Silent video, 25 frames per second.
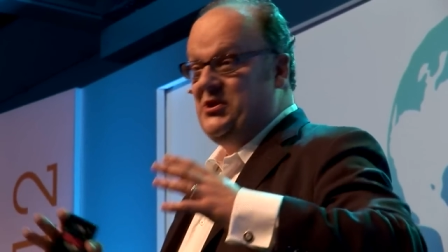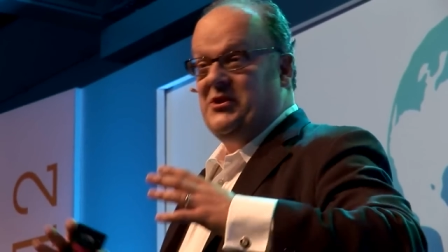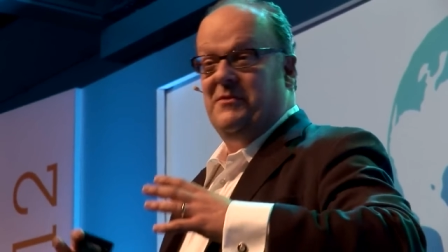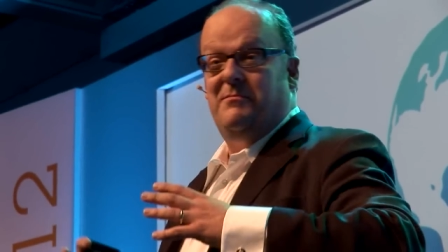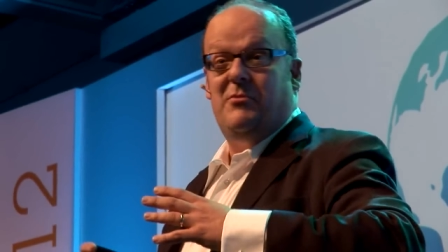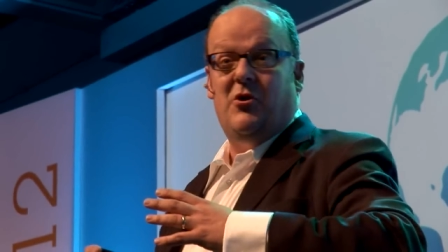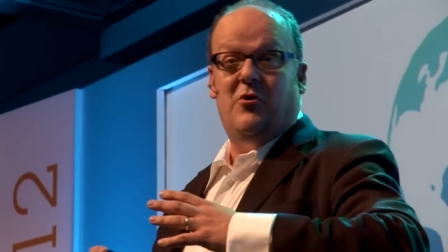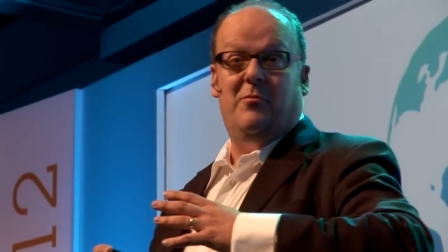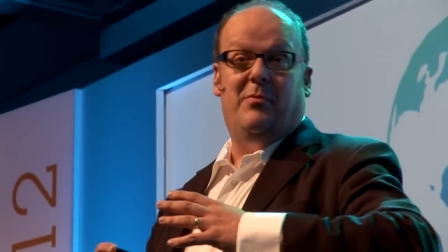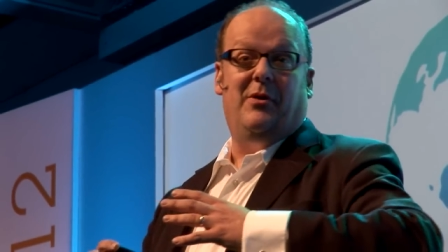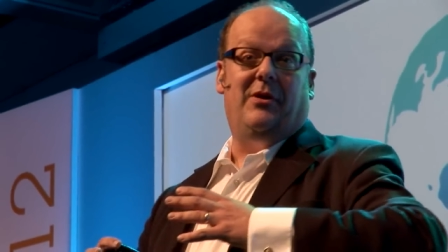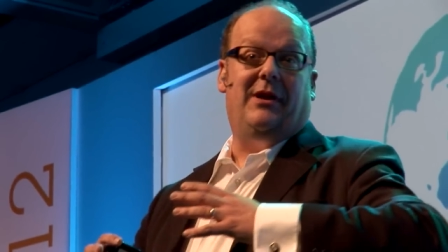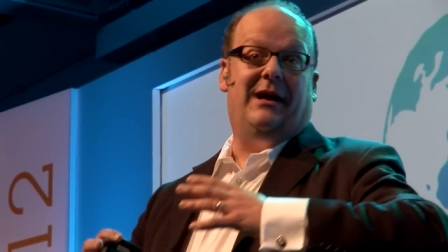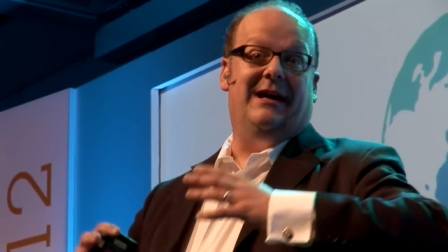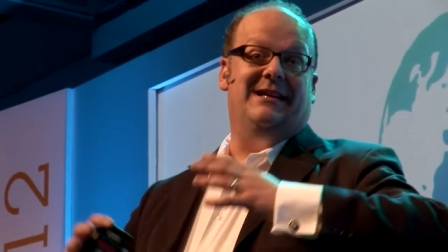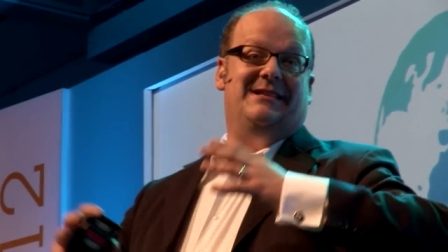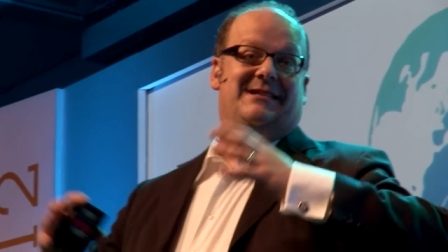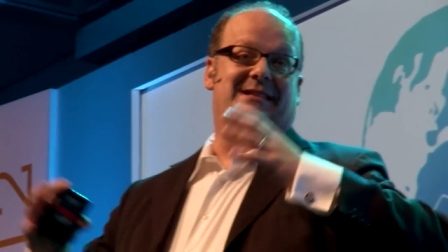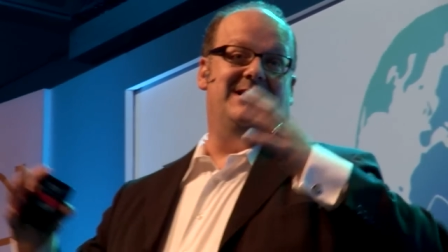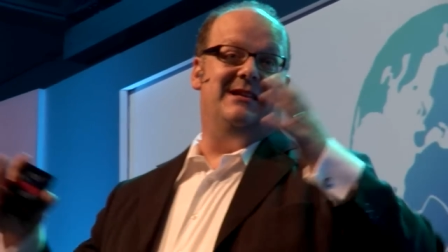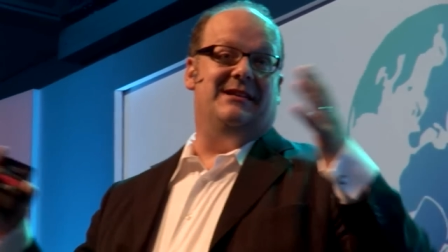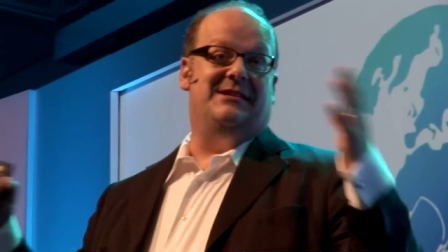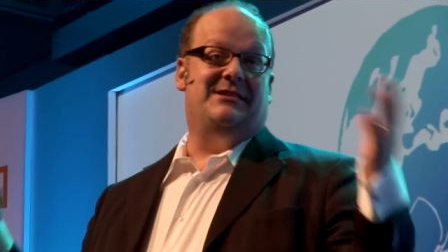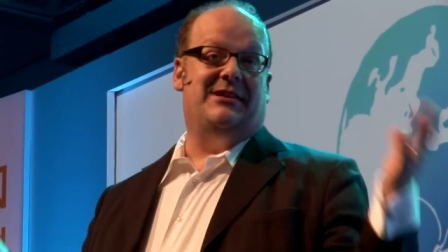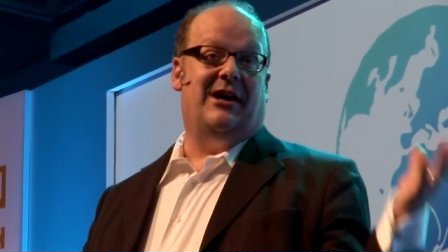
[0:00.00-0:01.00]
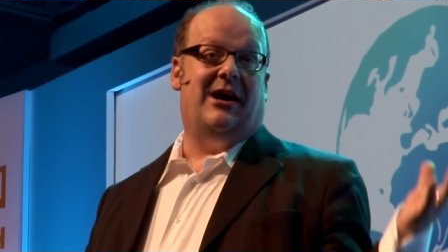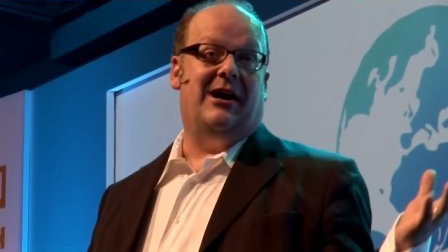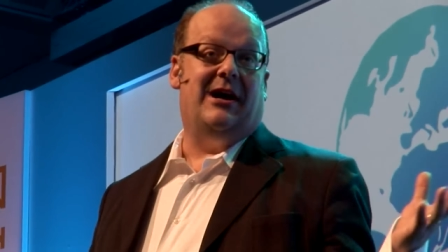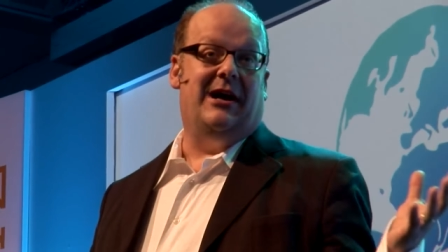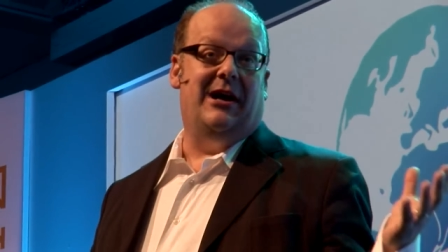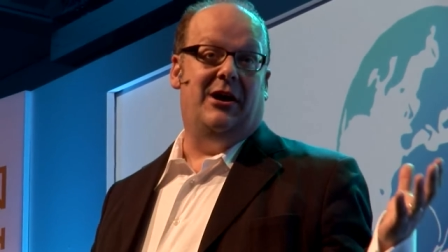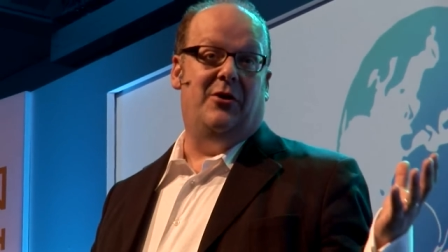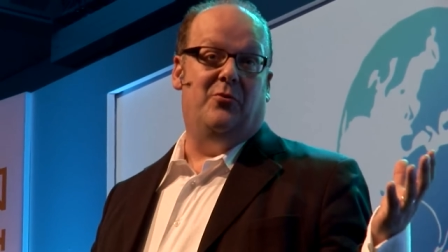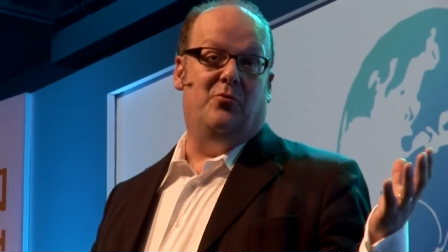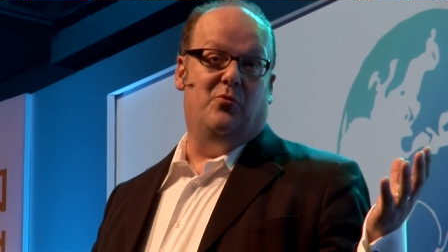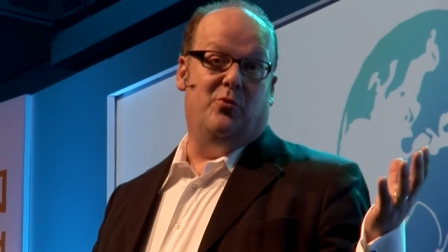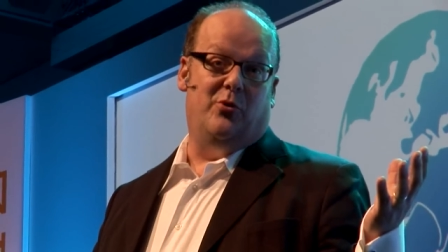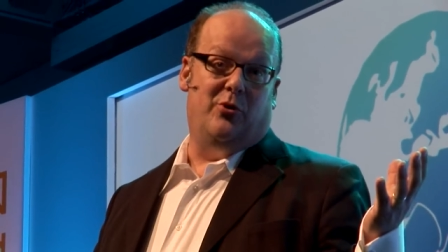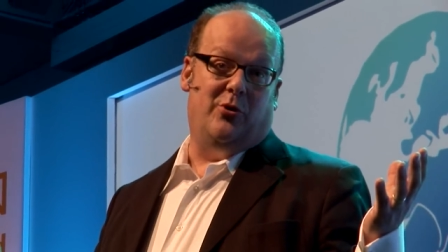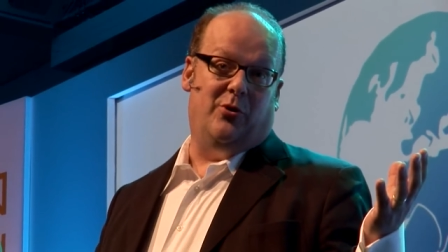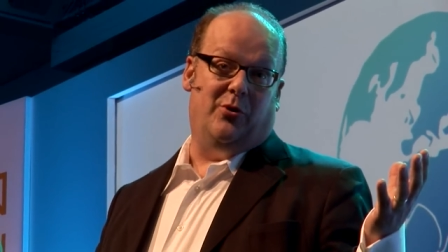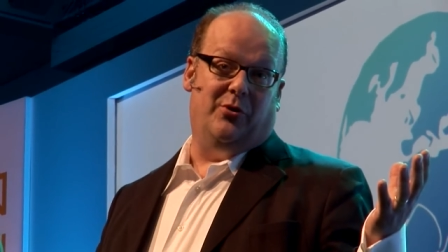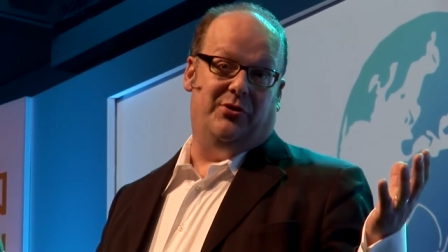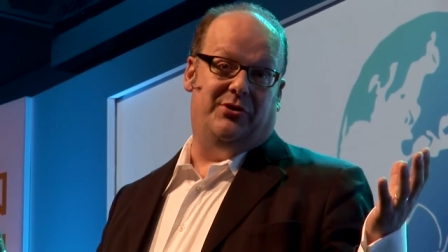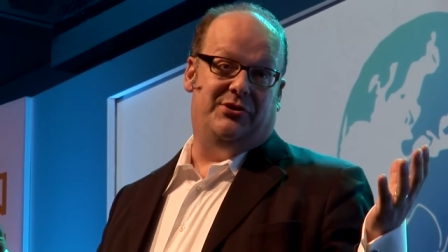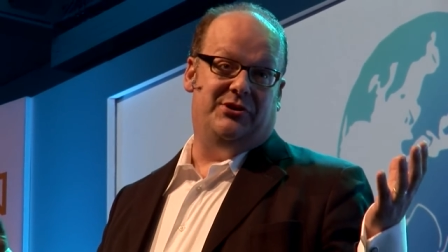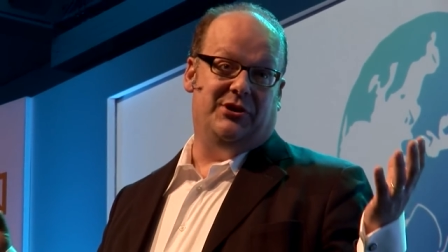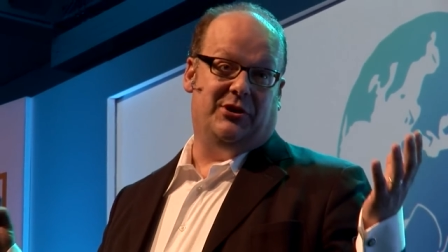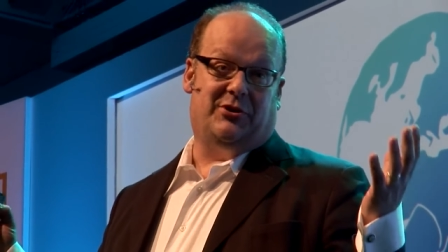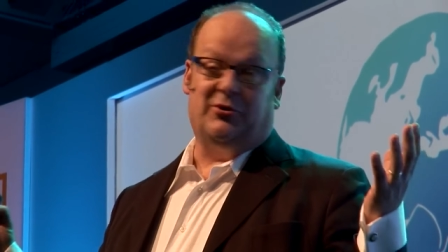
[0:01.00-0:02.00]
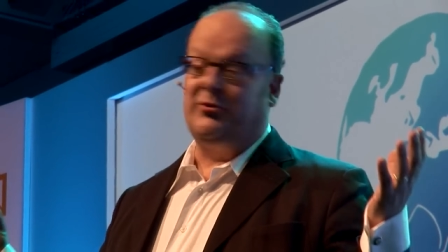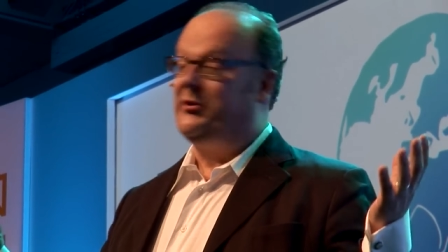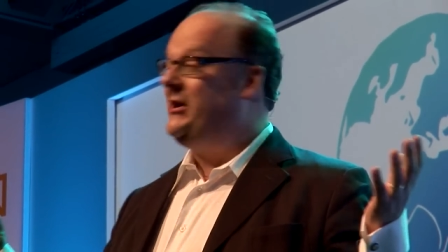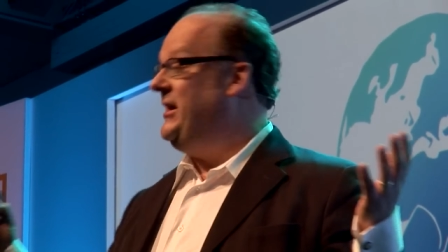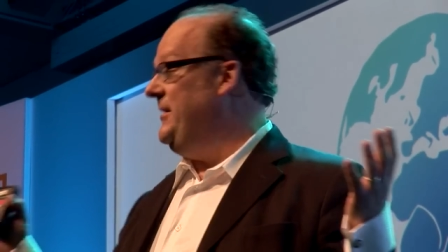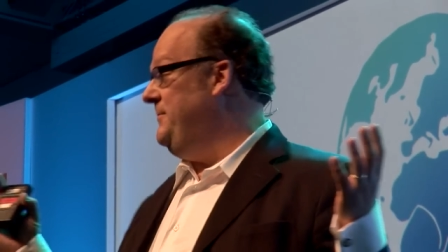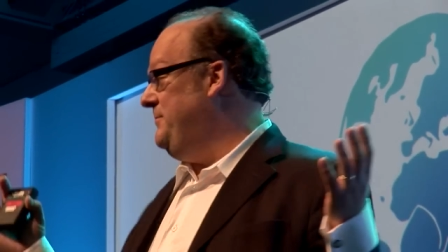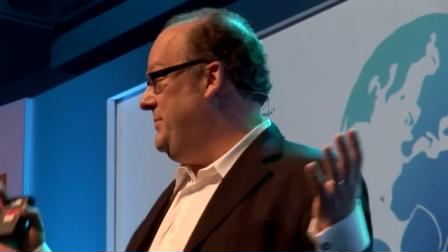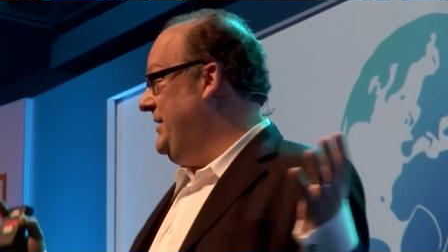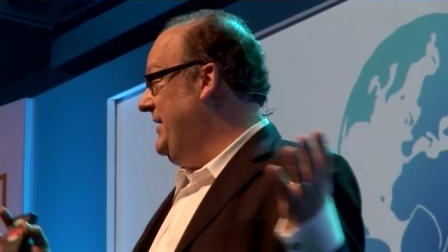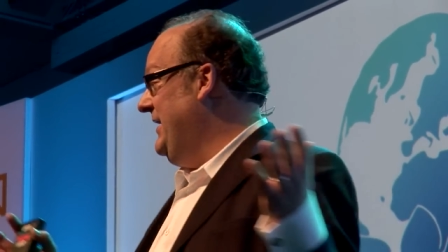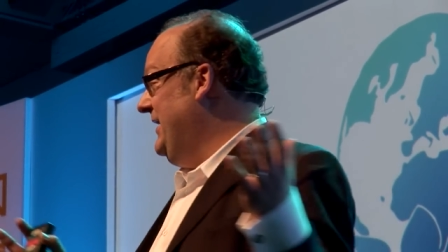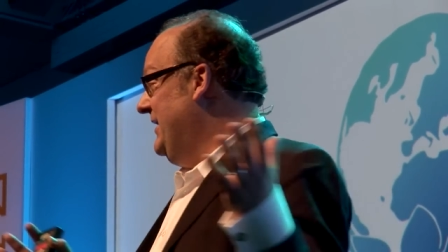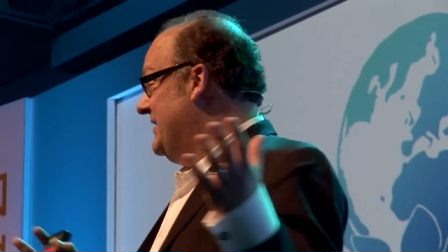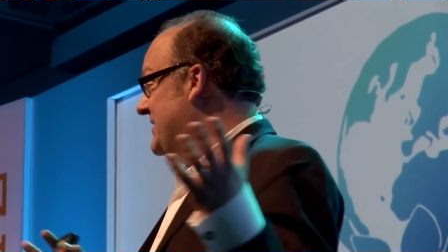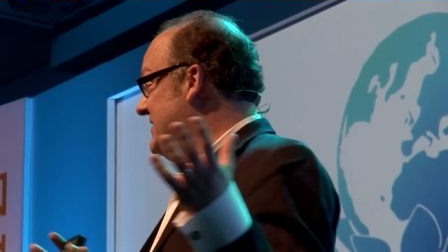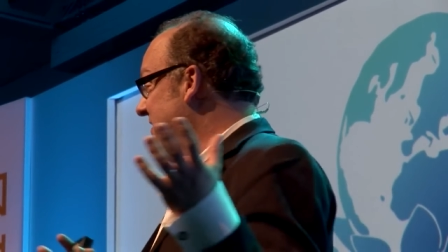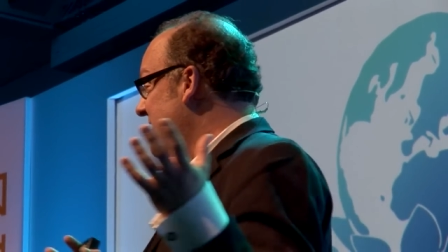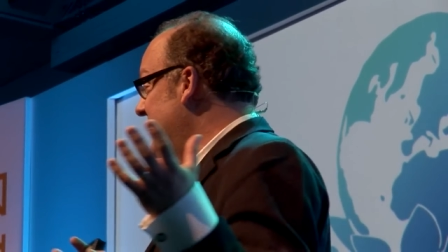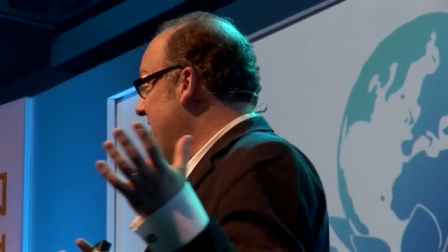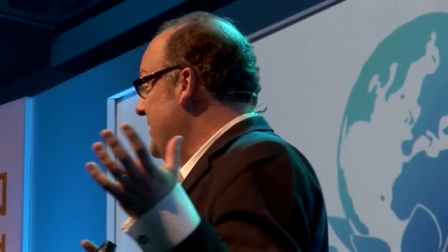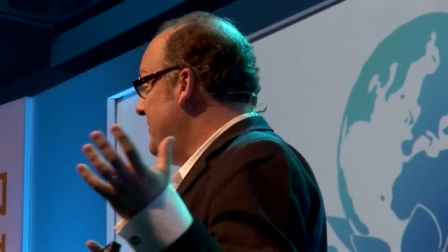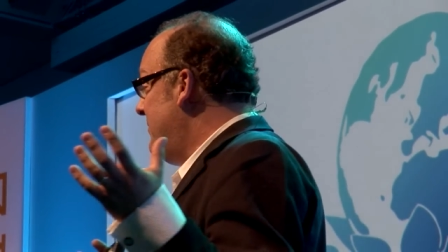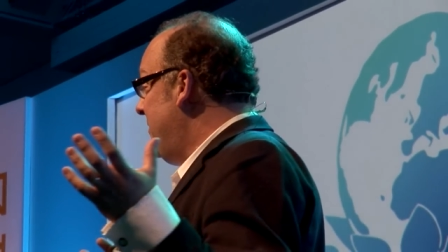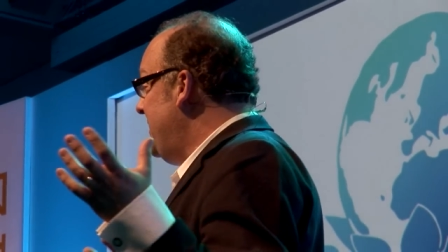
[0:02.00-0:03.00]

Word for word: to mobilize the entire world to create peace,